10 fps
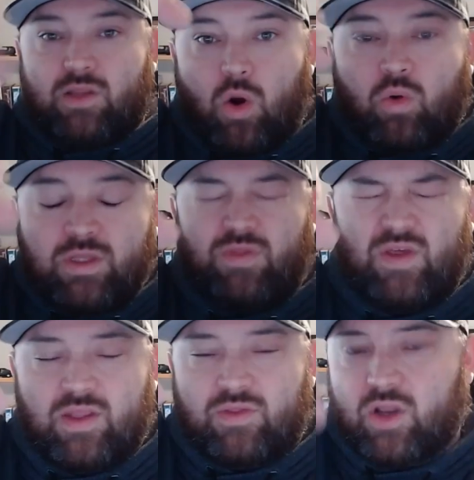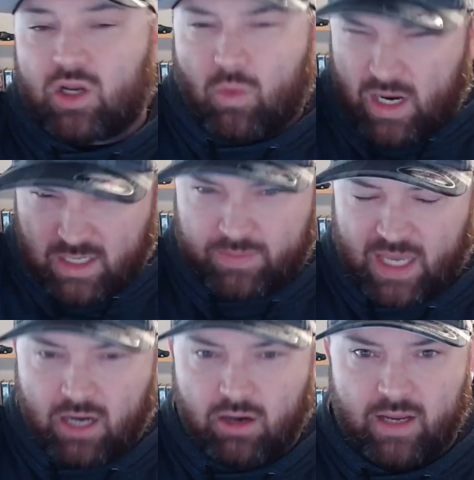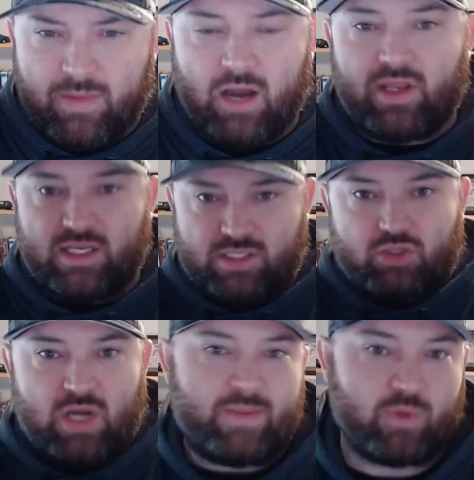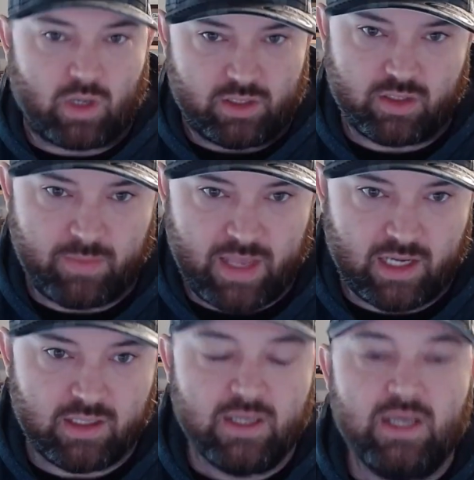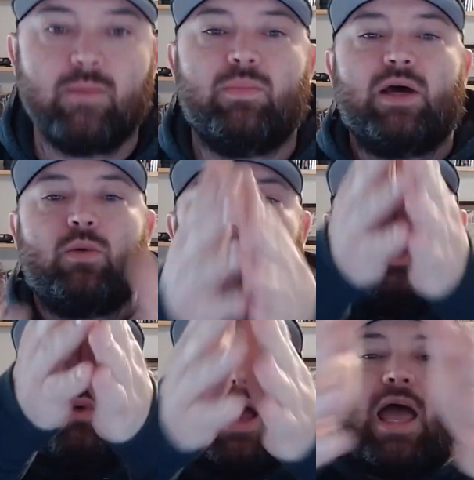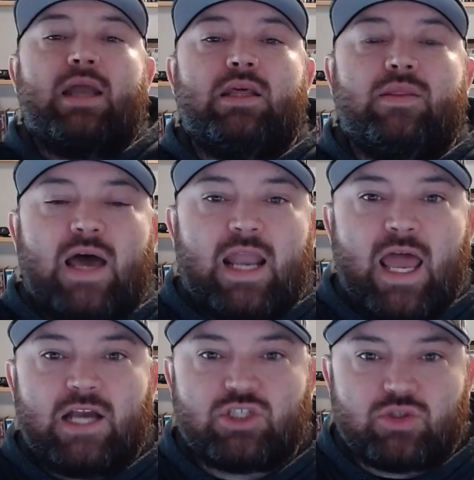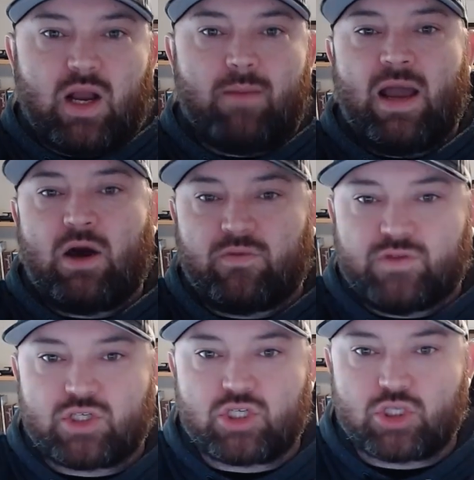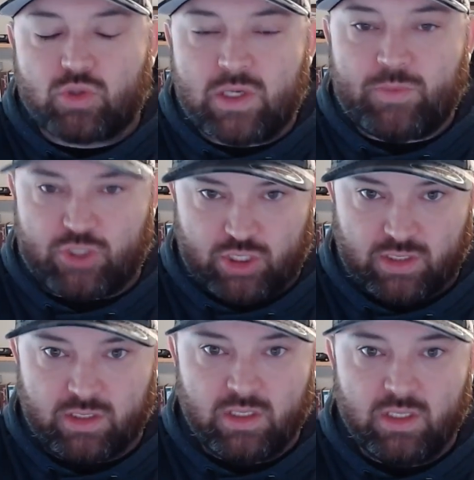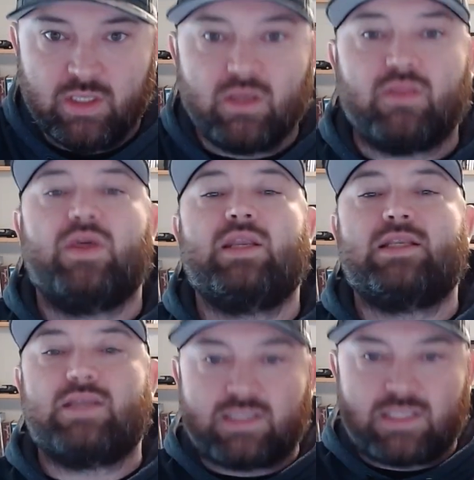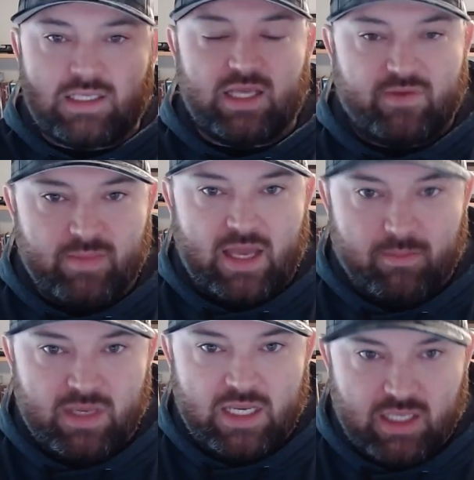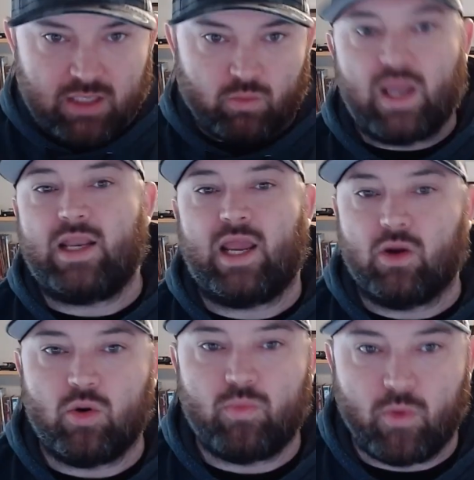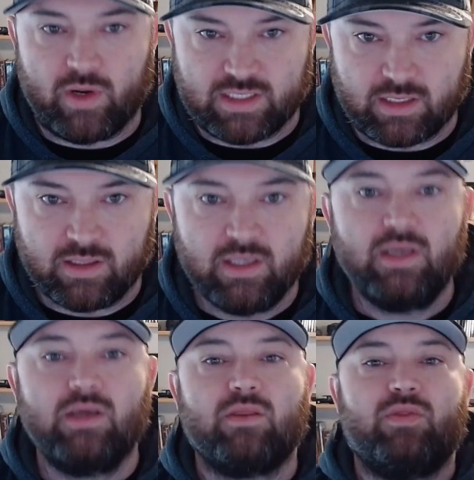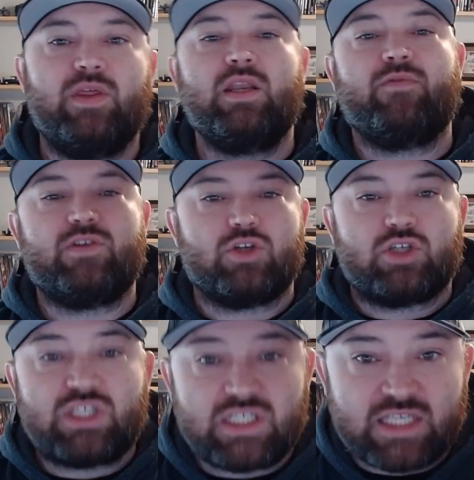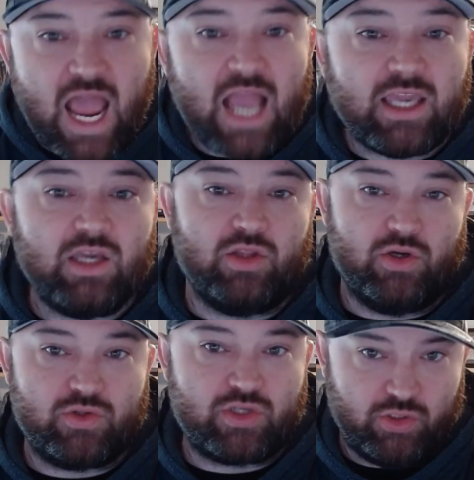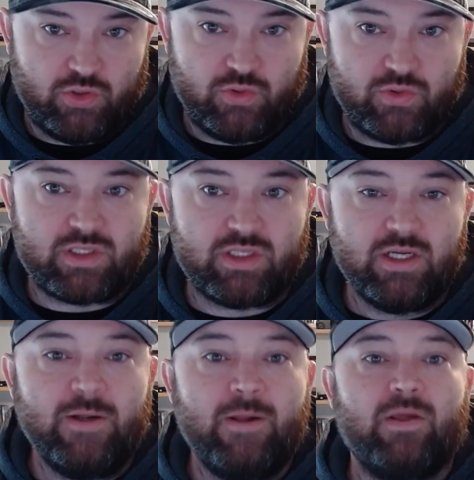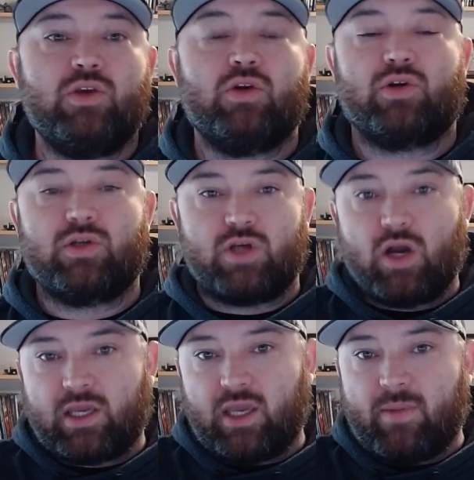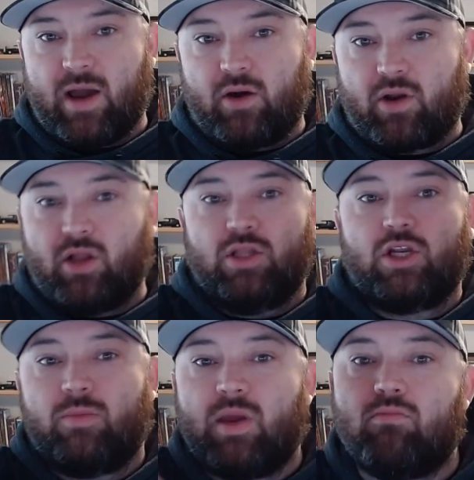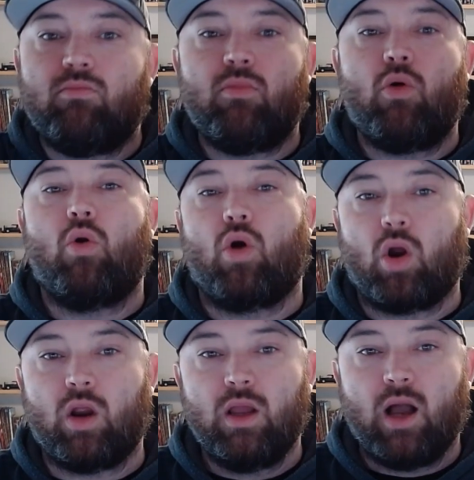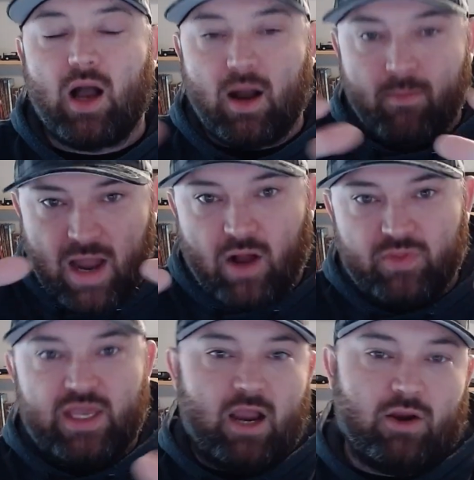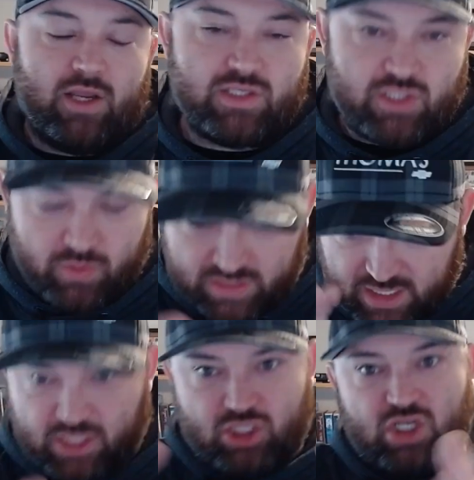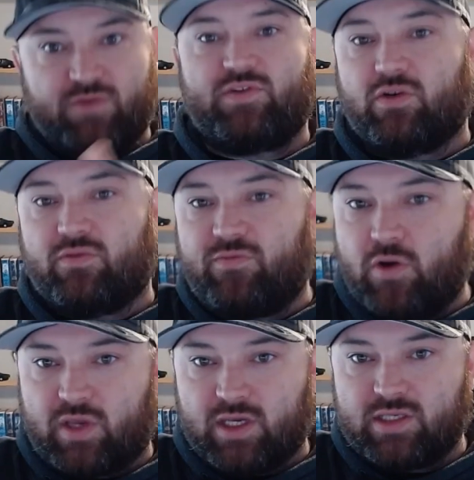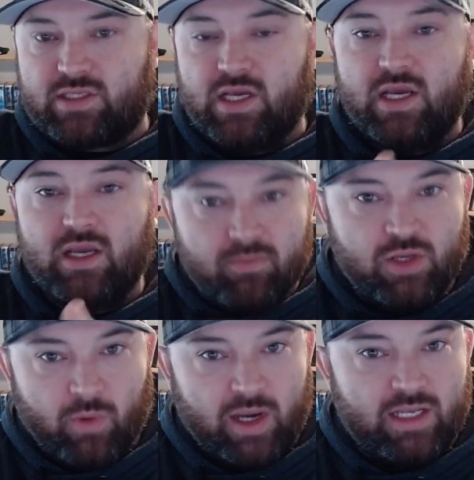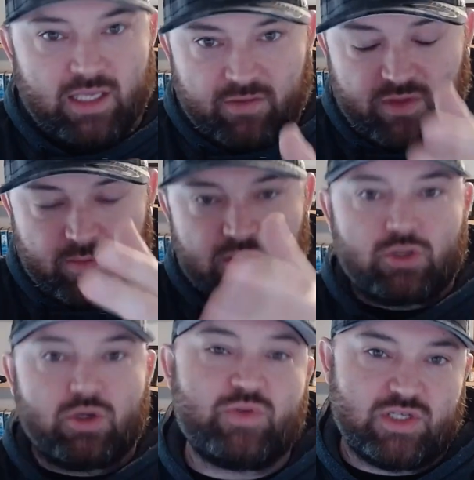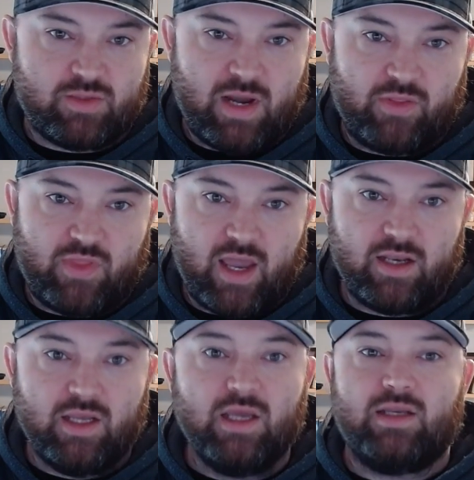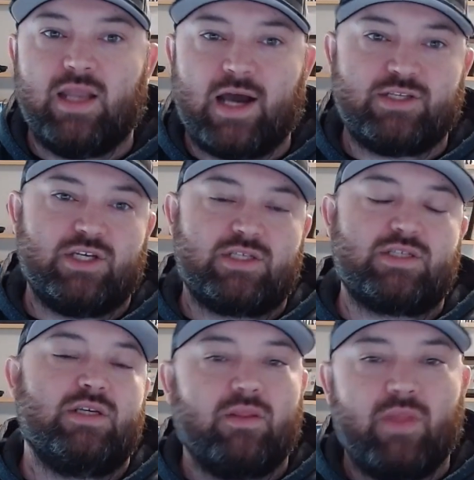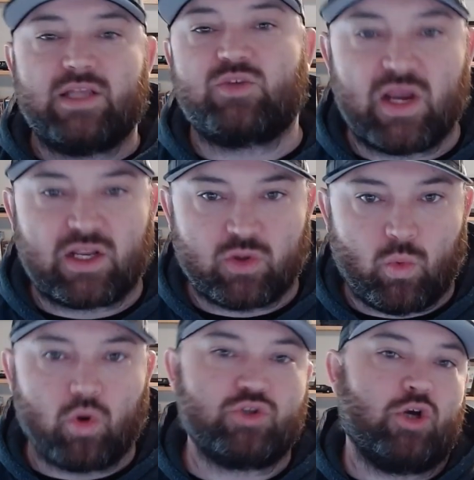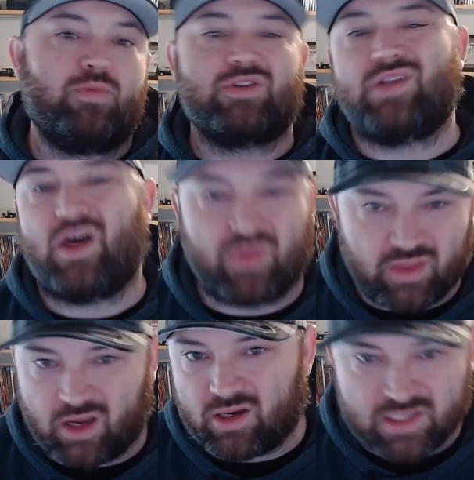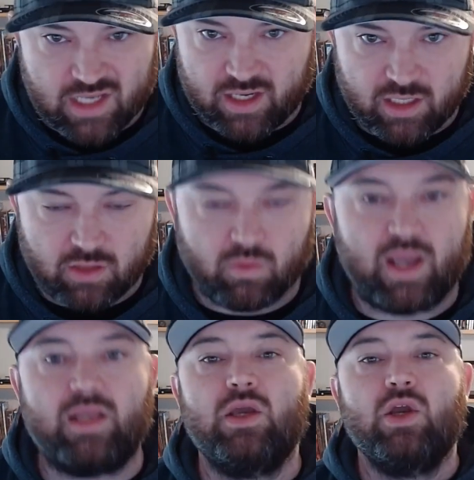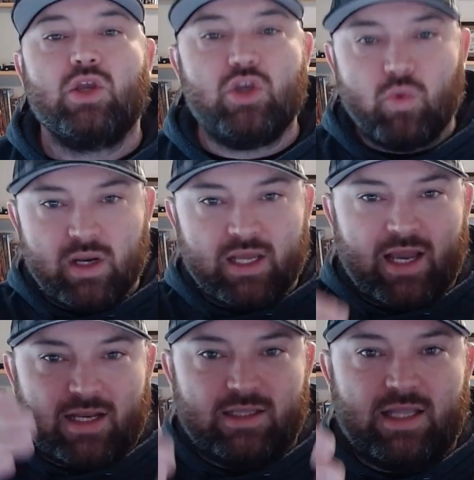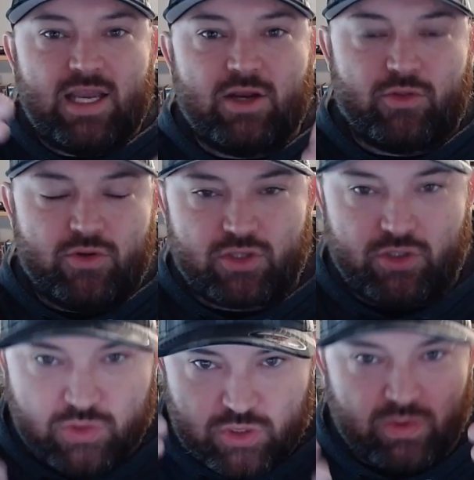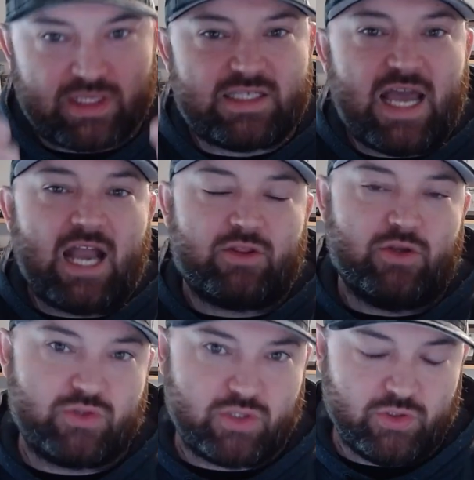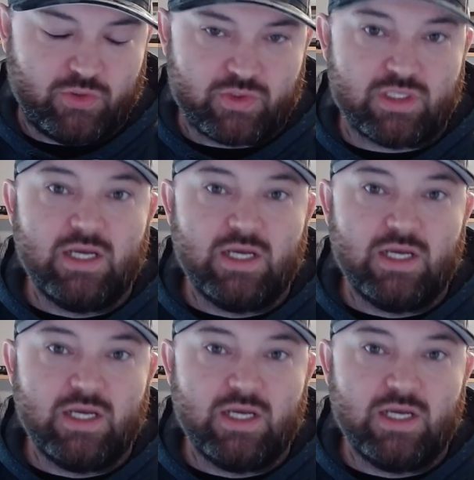The only thing that they're going to wind up caring about is the trapdoor under the bed. But when you add in that extra amount of description, then it doesn't give them that immediate red arrow pointing. Then if you're stacking those clues, you're talking about a little bit more about the area. So as they shift their focus, be ready to give them descriptions about that. Not just they inspect the wardrobe, there's nothing there and exciting, right? You want to kind of layer those clues. You want to stack those clues.